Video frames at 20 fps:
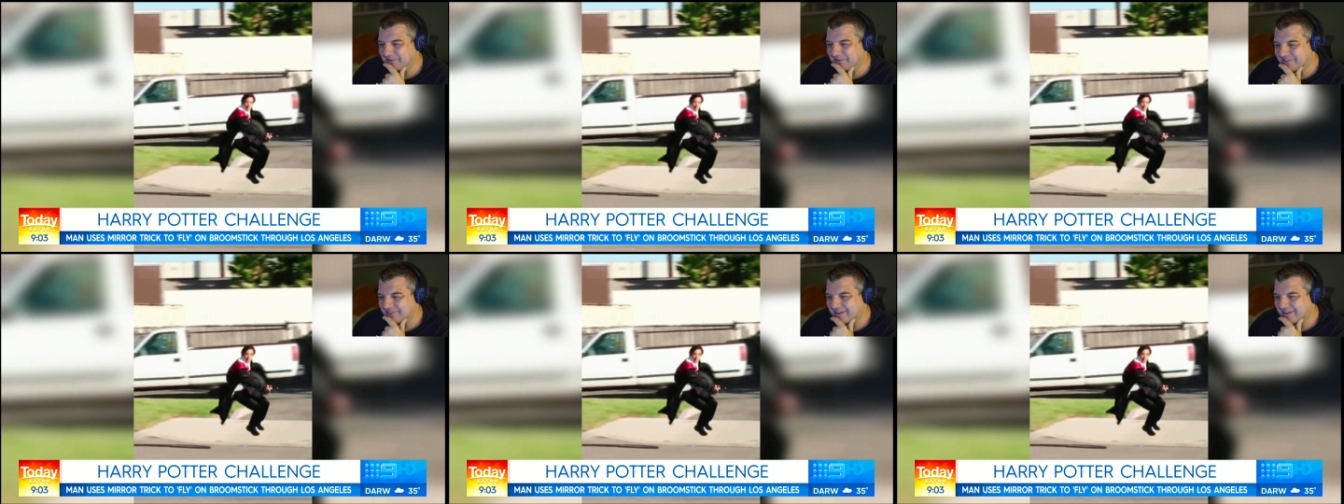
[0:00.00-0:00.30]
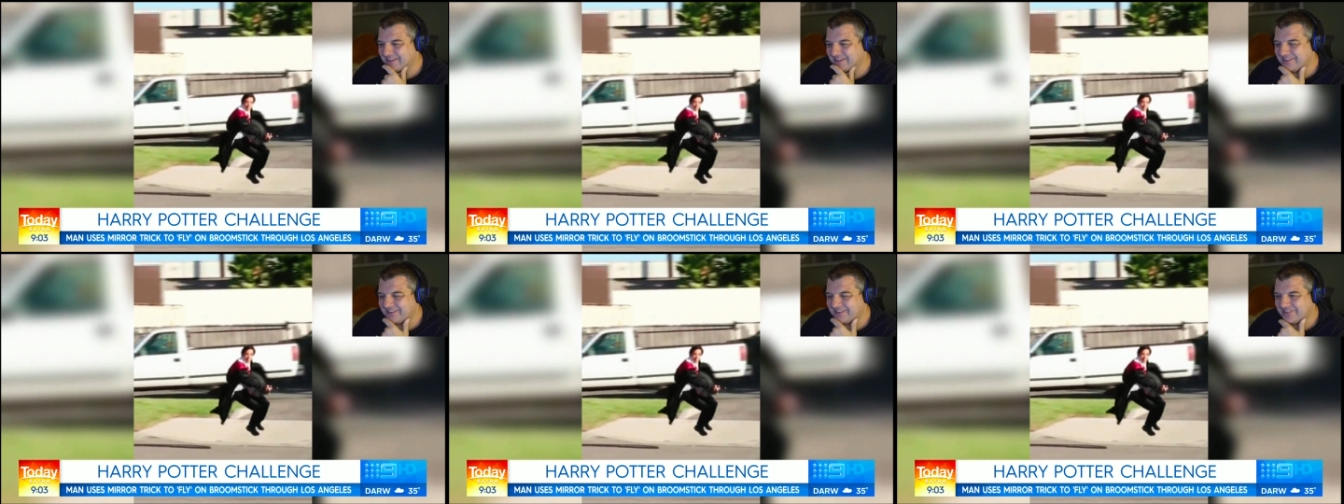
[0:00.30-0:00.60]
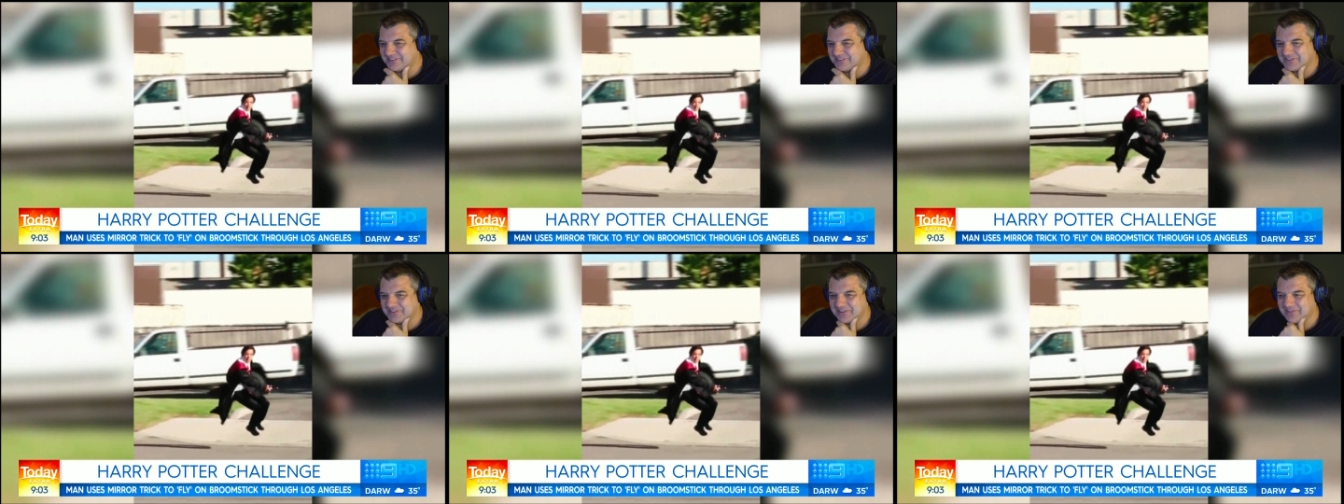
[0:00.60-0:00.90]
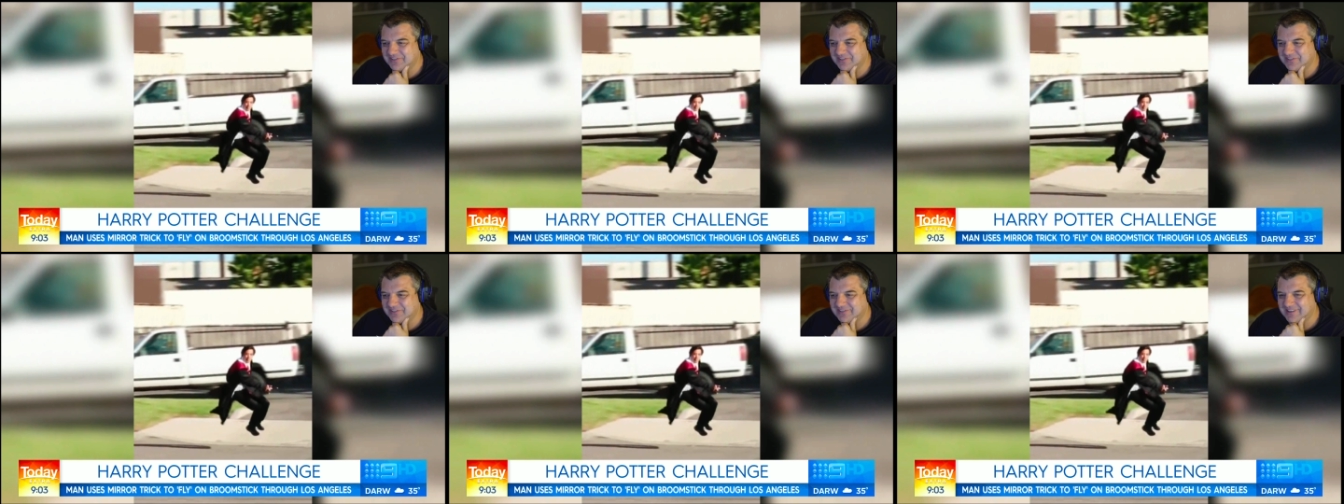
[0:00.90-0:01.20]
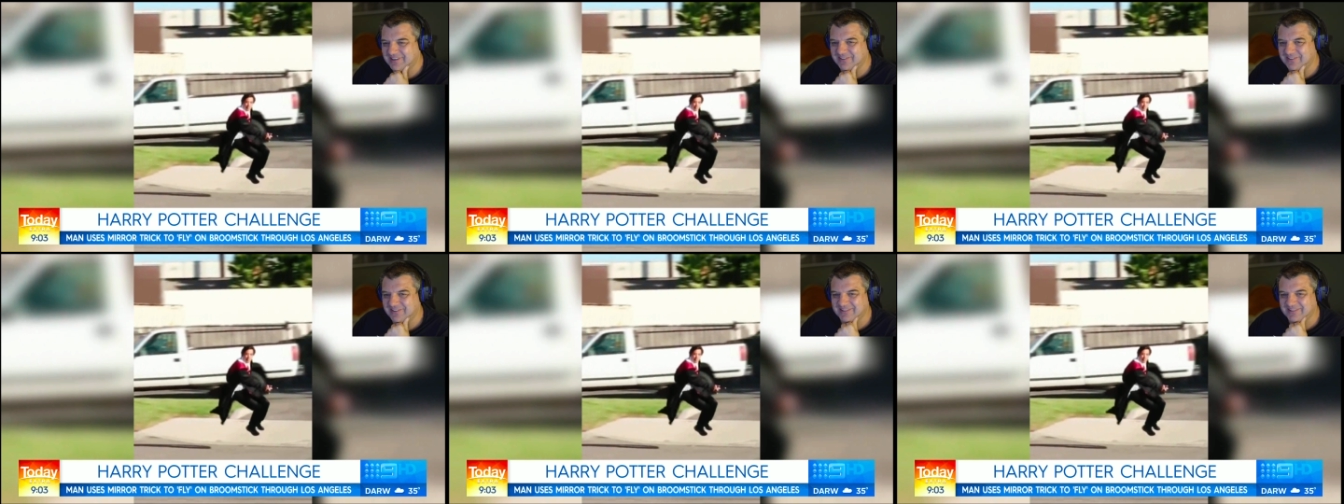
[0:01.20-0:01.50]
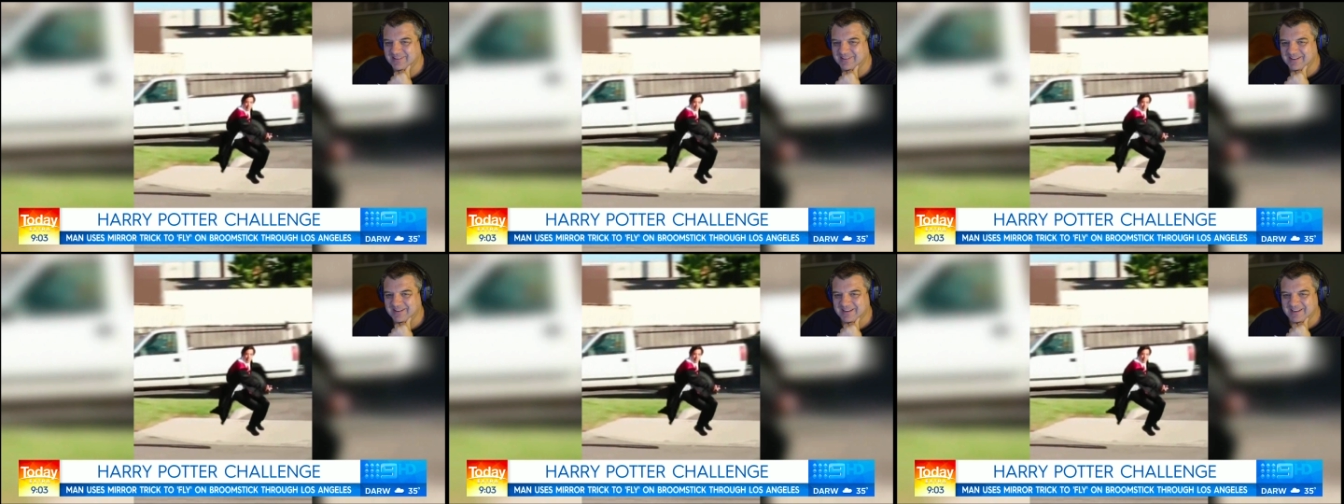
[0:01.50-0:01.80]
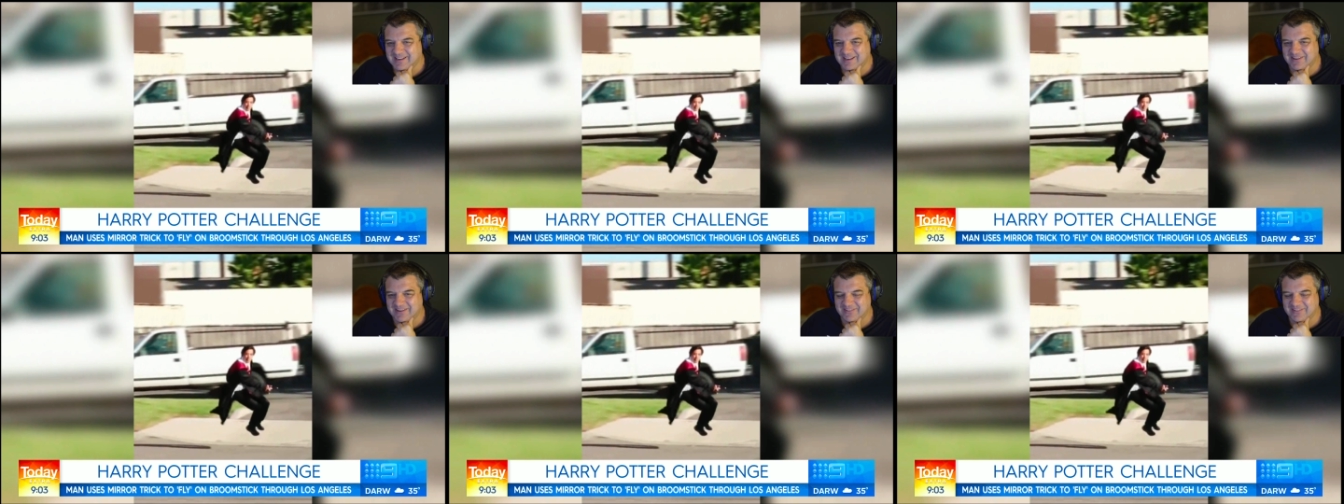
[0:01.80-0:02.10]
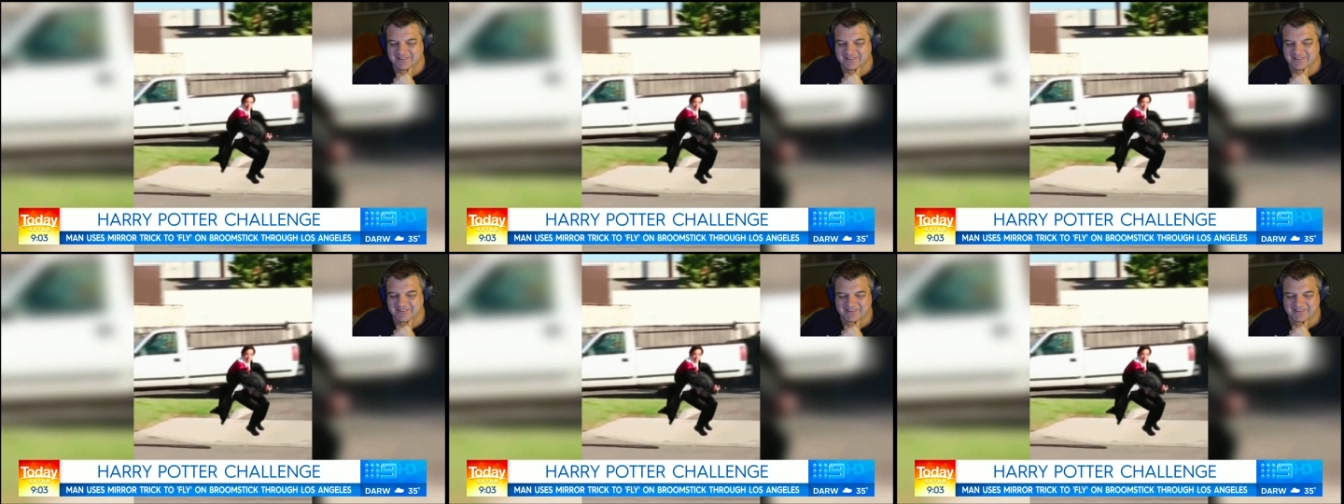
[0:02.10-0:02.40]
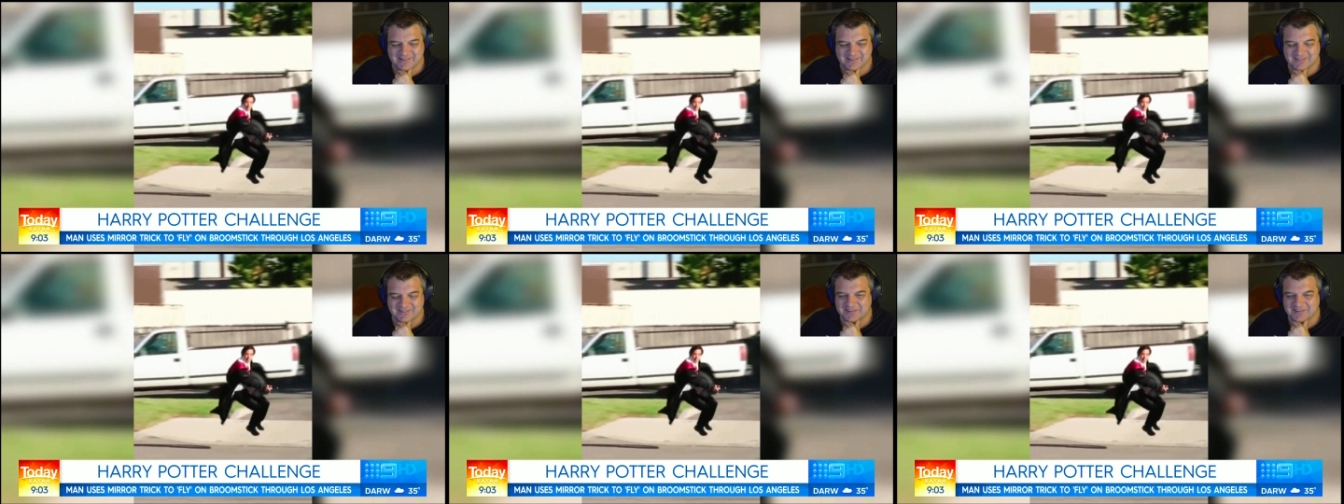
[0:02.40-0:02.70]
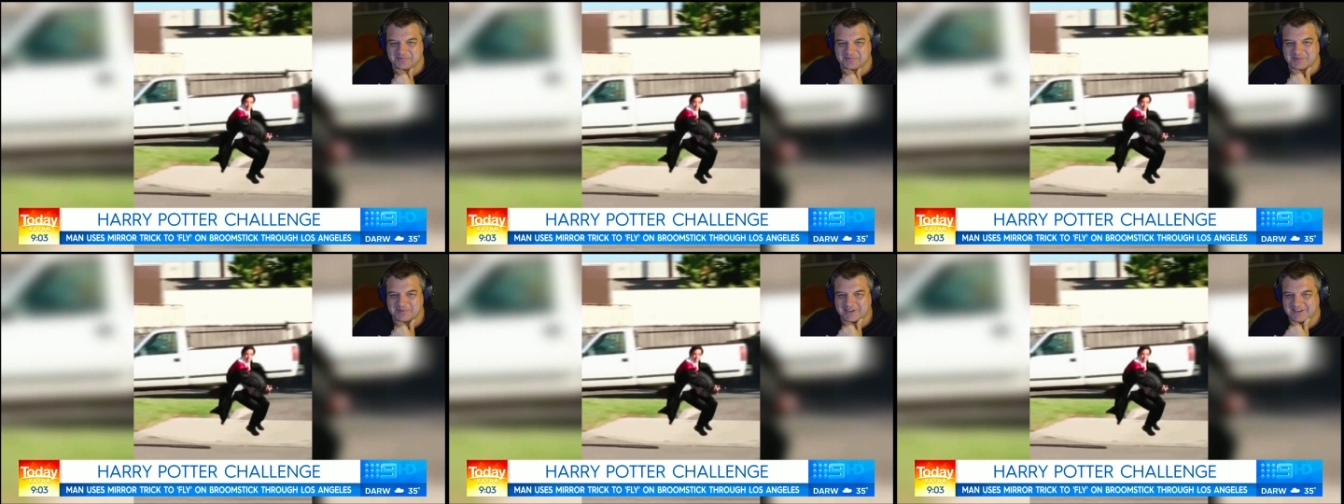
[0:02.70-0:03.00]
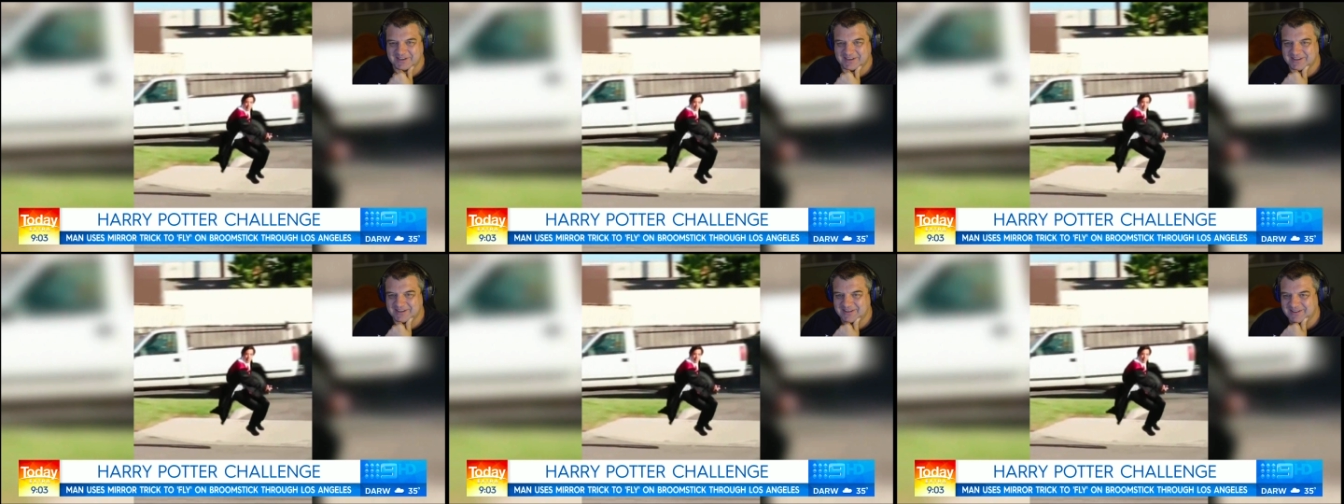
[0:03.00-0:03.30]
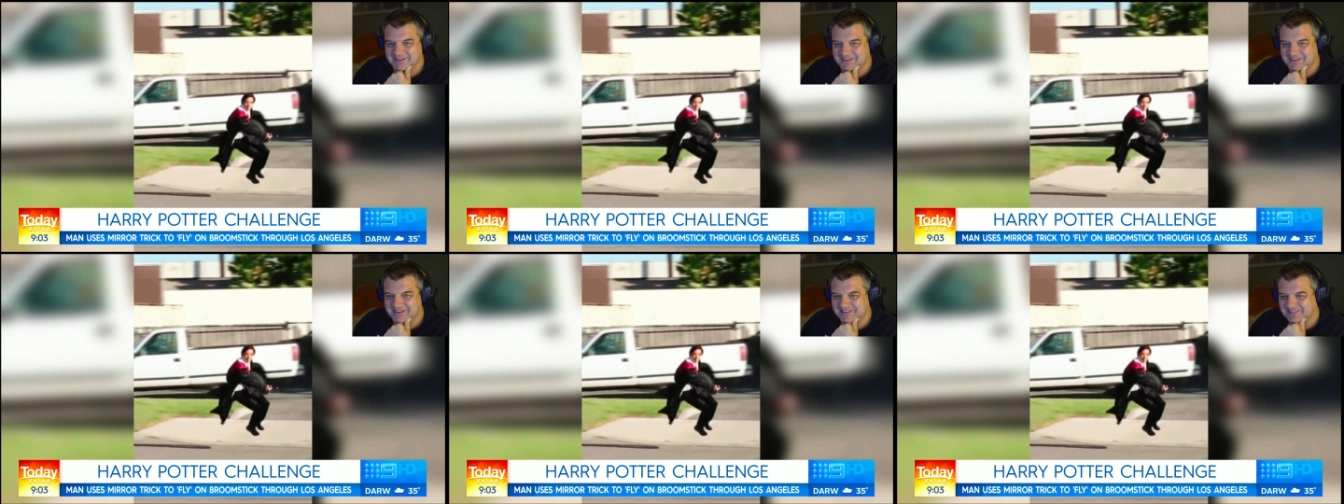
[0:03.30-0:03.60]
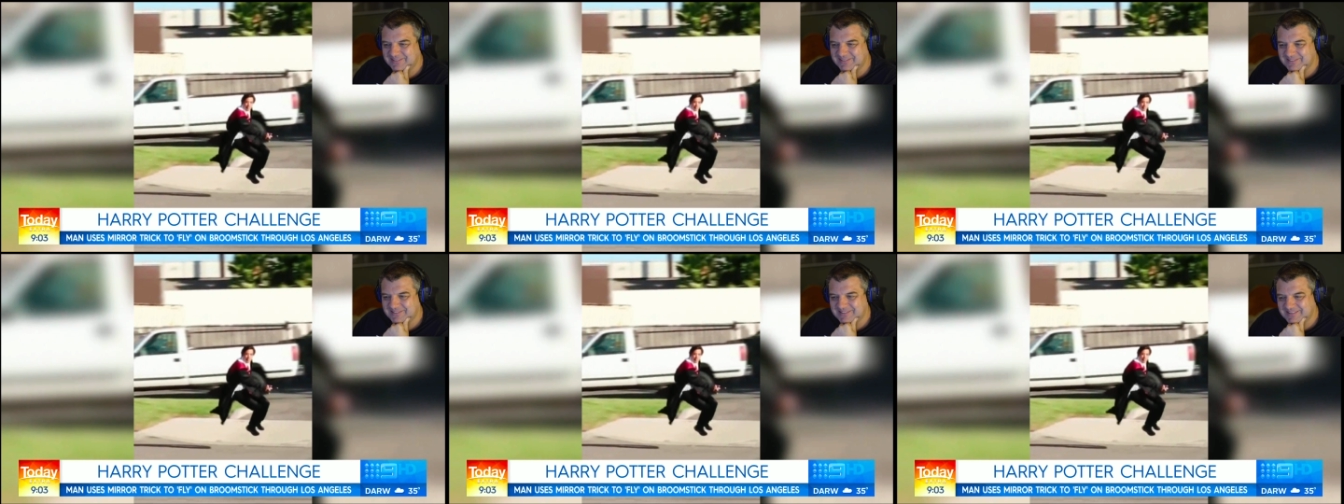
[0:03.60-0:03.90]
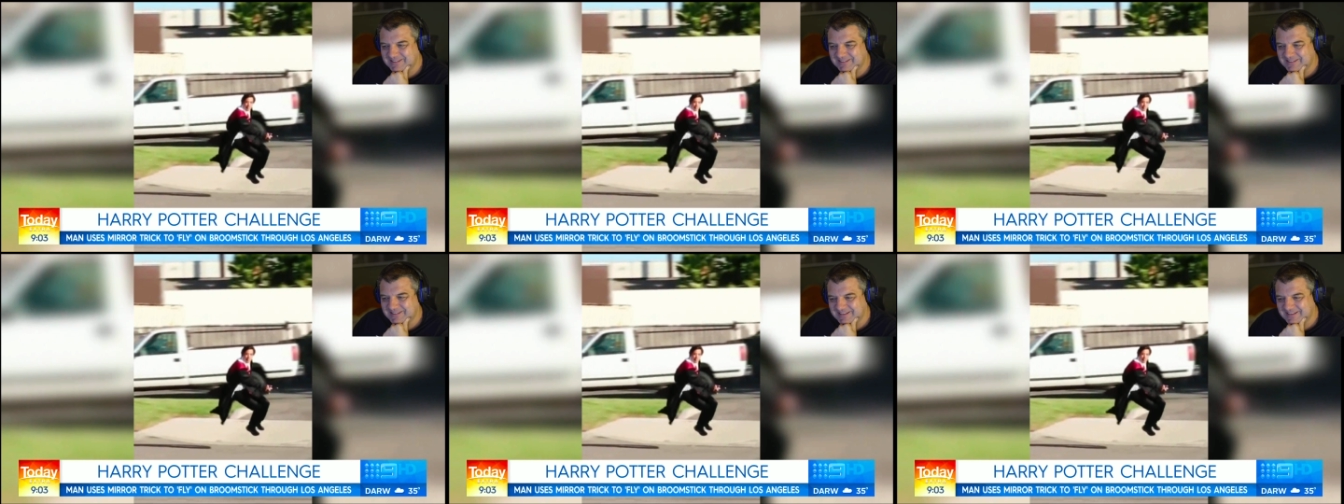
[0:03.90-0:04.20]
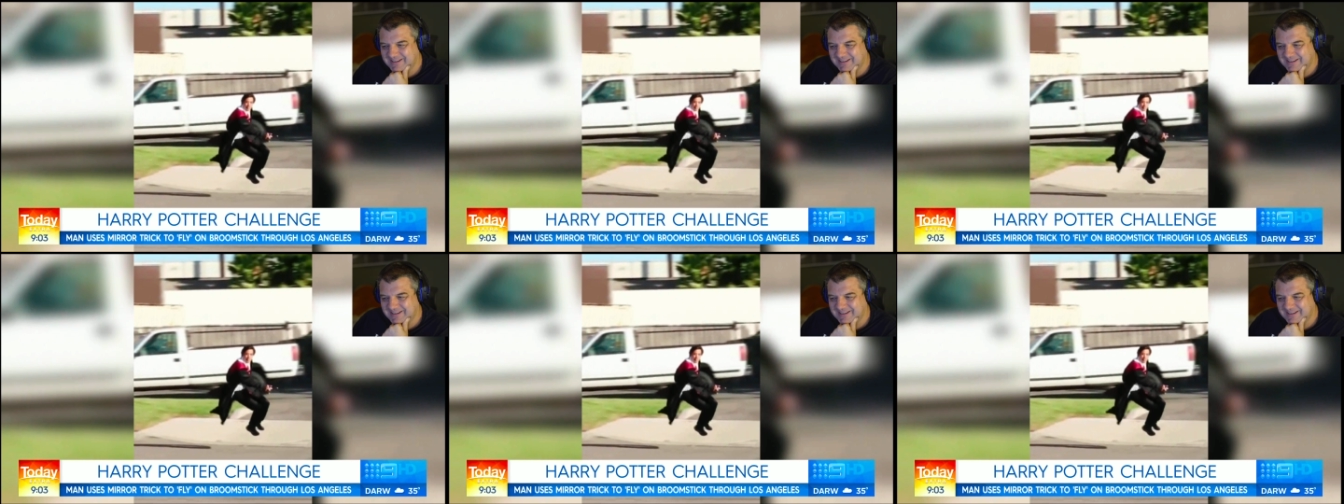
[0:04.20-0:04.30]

pretending to show us how he does it, but he's